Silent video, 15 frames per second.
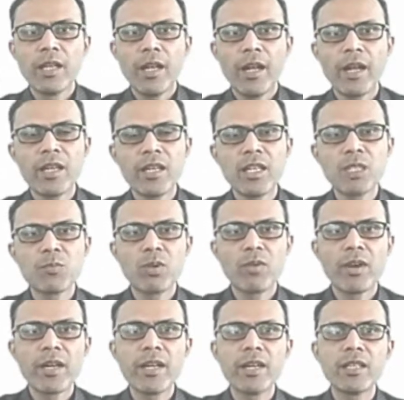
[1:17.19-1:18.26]
and it is
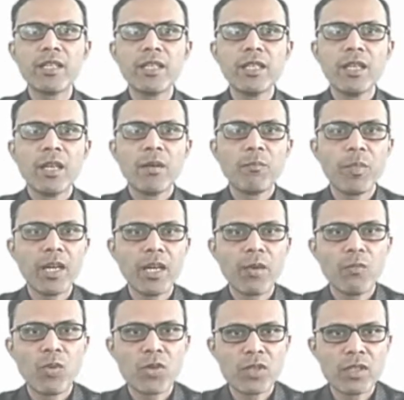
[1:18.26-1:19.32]
provided the feed
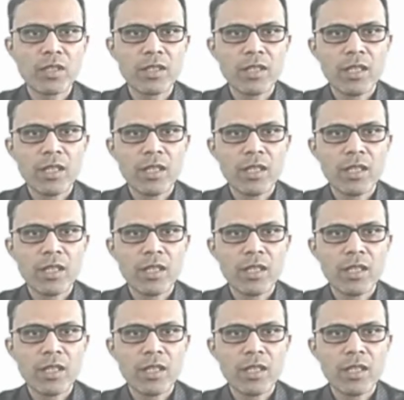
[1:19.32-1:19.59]
motion.